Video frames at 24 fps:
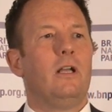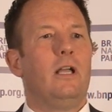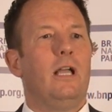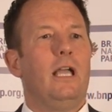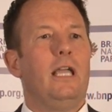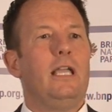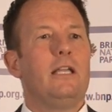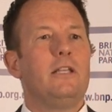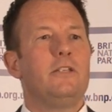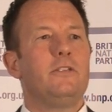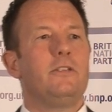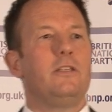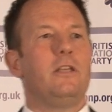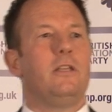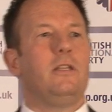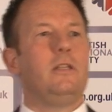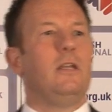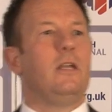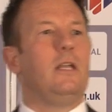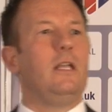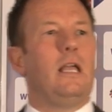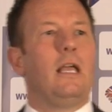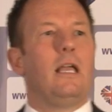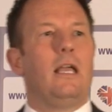He is
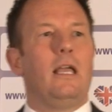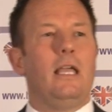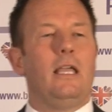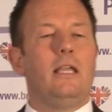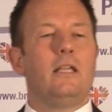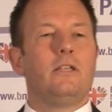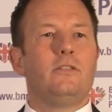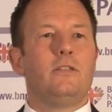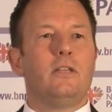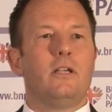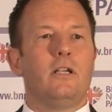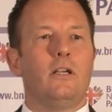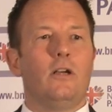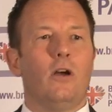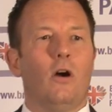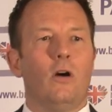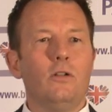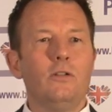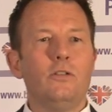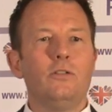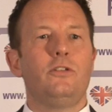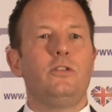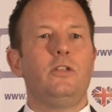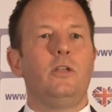the
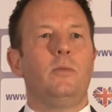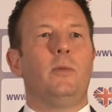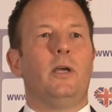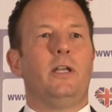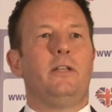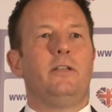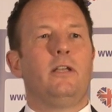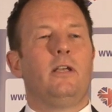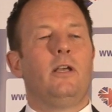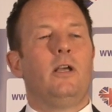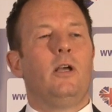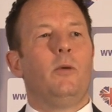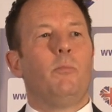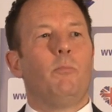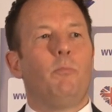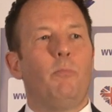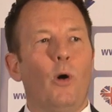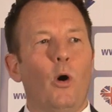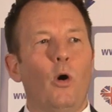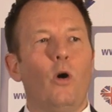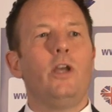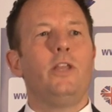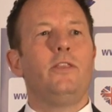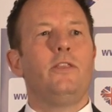consummate
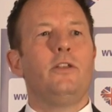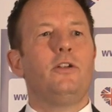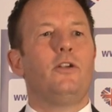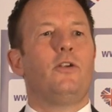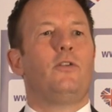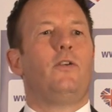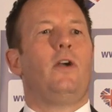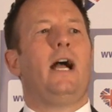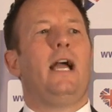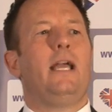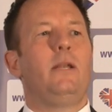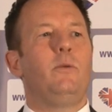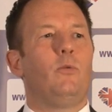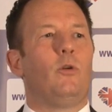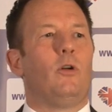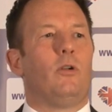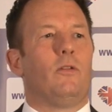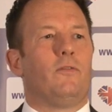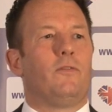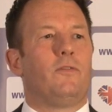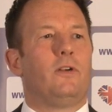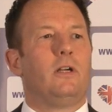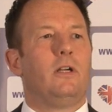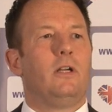boy that cried
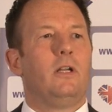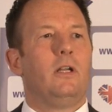wolf.